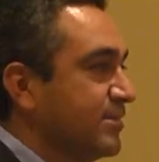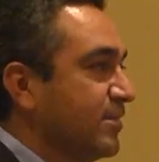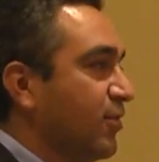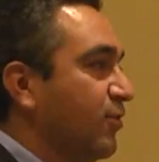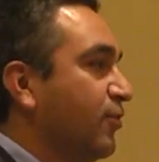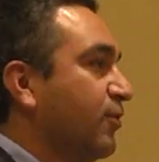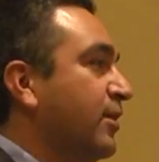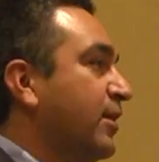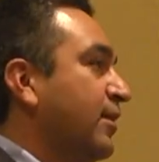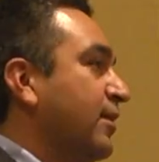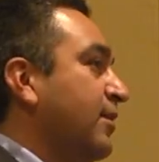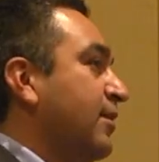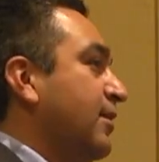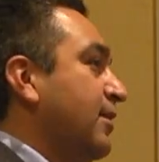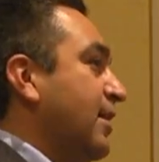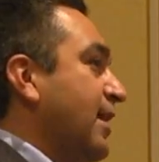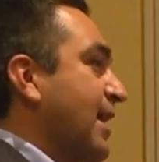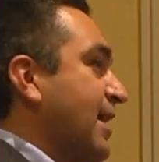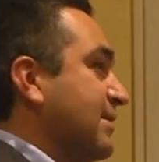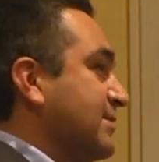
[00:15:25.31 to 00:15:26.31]
So
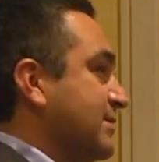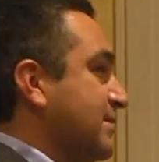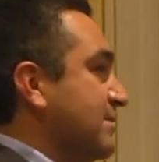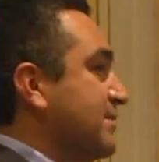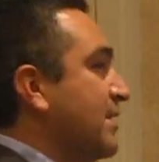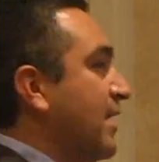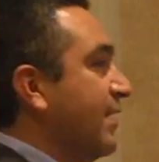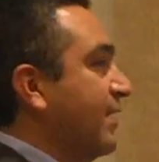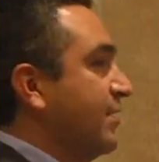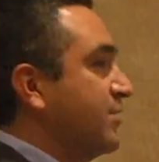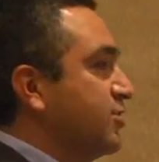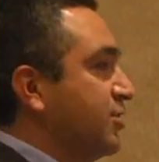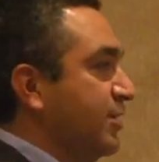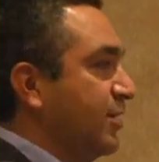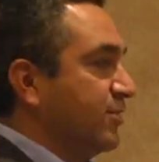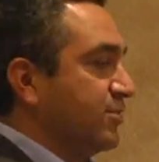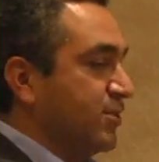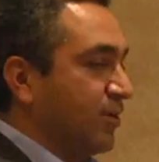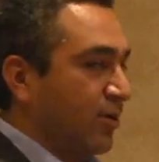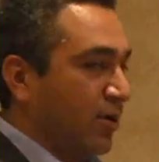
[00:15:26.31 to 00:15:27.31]
as design
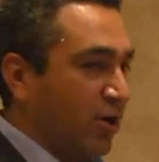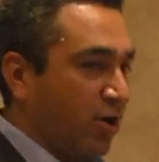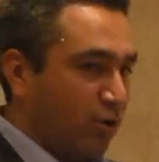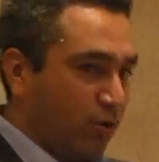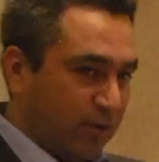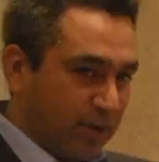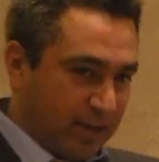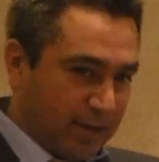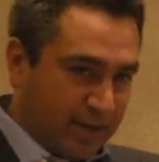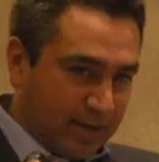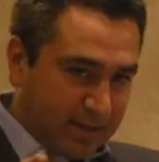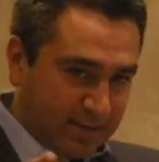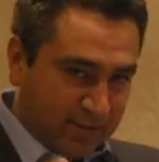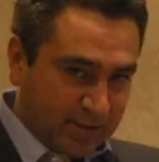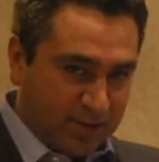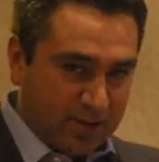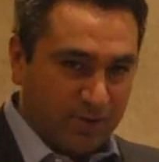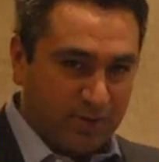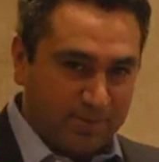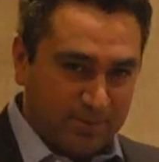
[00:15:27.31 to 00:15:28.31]
engineers are going and
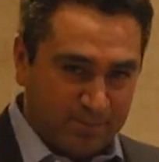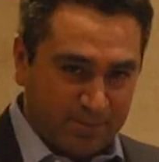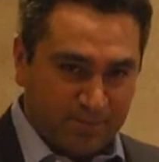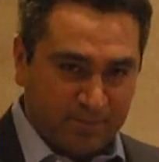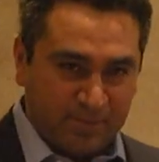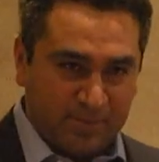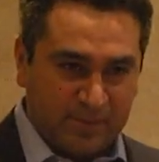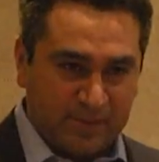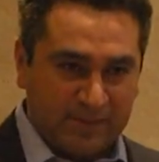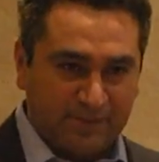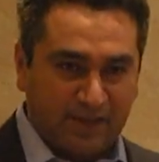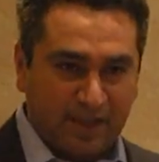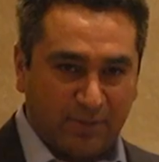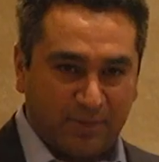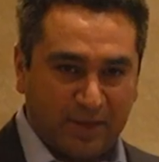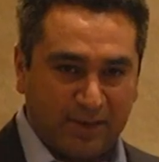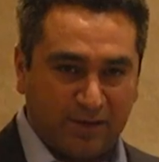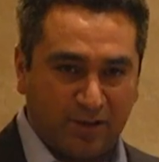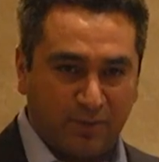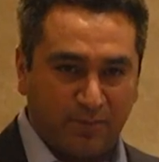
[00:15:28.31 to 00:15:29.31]

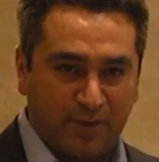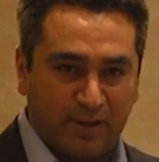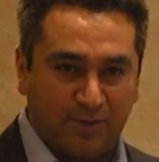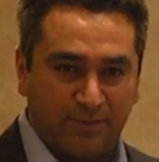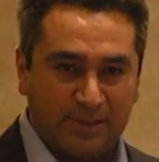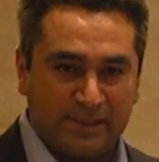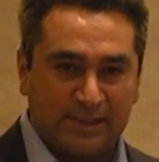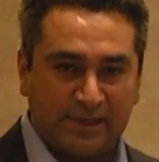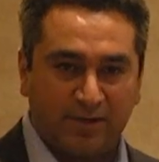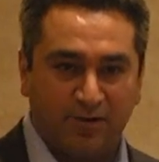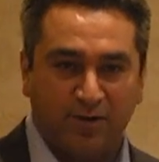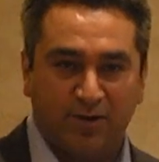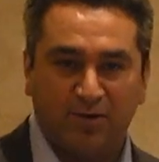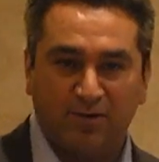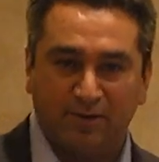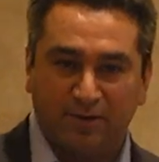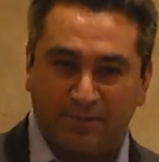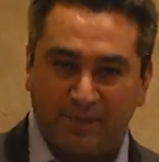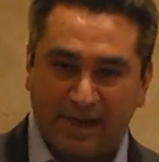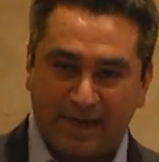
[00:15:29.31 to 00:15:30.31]
developing their bill of material,
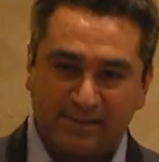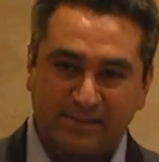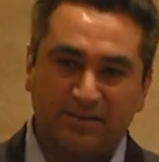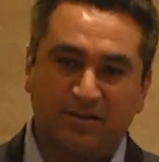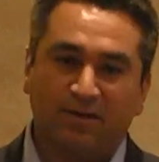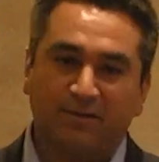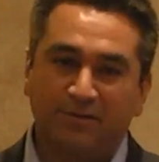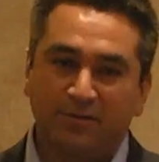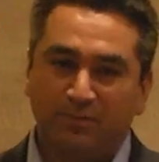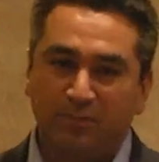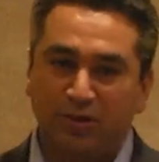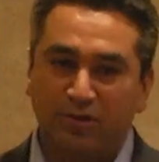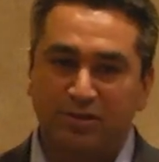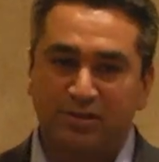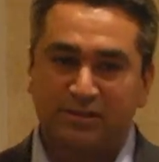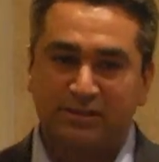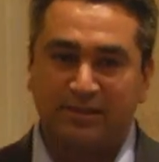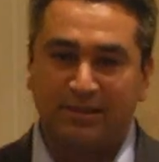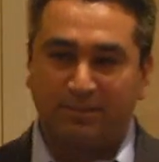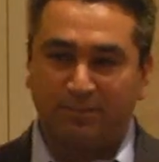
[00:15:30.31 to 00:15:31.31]
they'll pass it off to
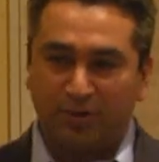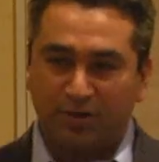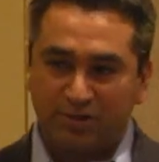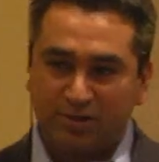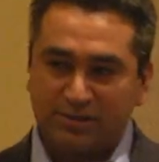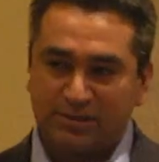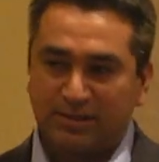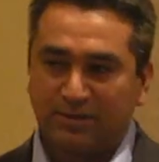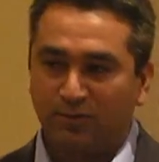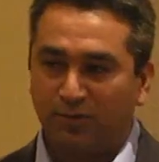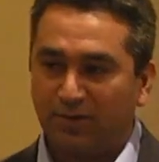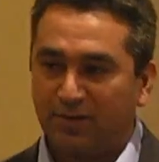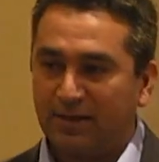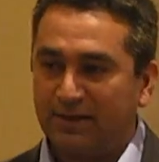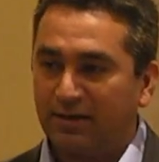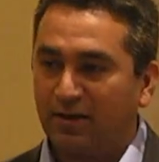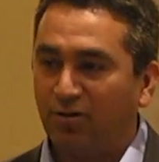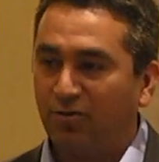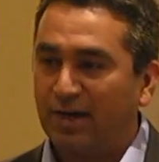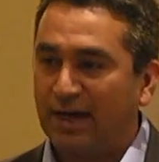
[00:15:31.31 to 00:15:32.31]
purchasing. Purchasing will
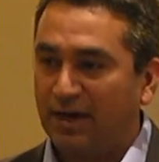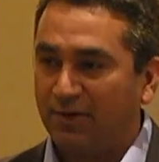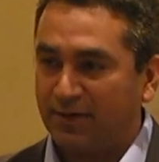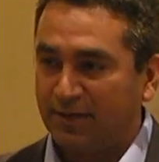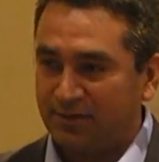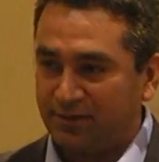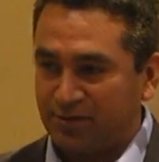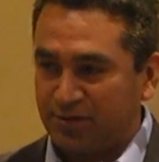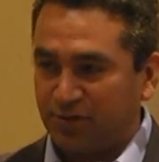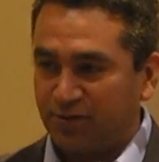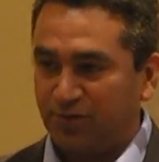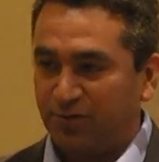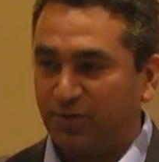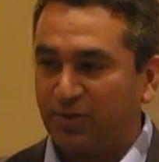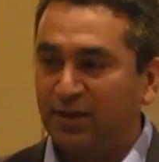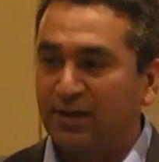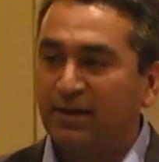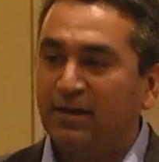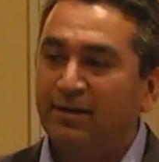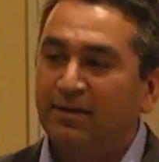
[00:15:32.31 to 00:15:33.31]
then go out and do
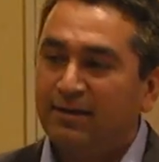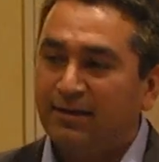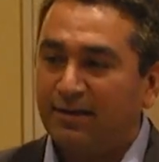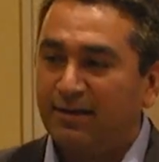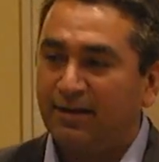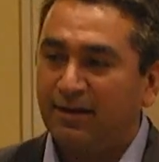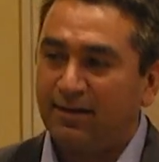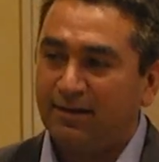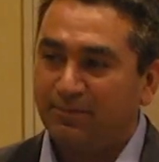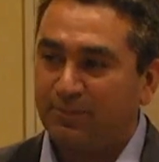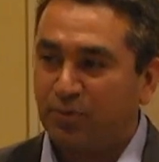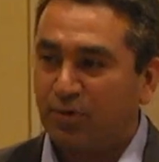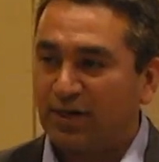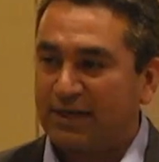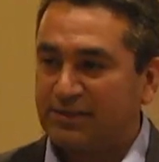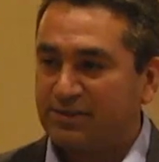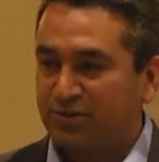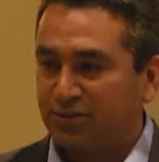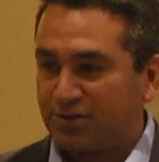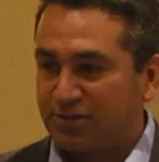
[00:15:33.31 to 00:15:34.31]

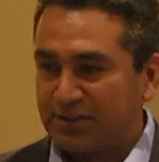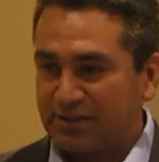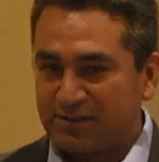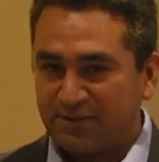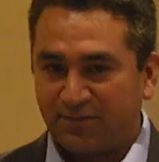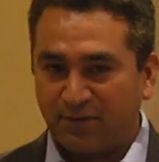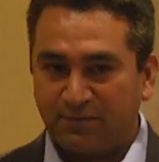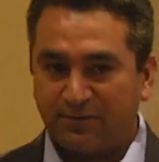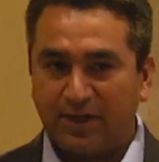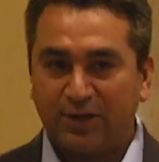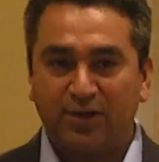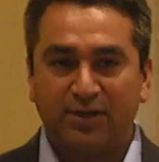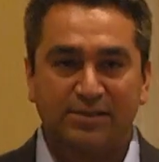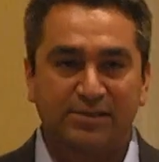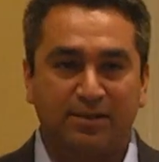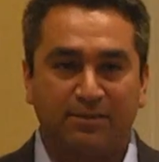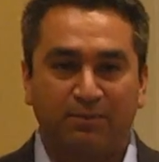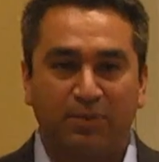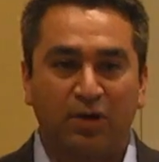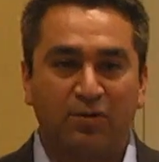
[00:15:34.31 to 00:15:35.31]
price searches for various
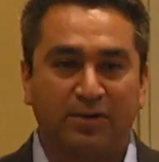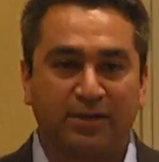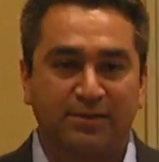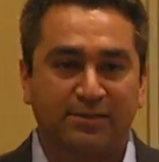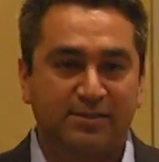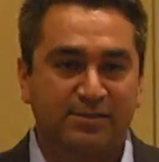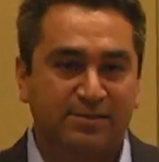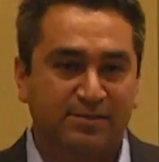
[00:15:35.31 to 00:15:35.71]
components.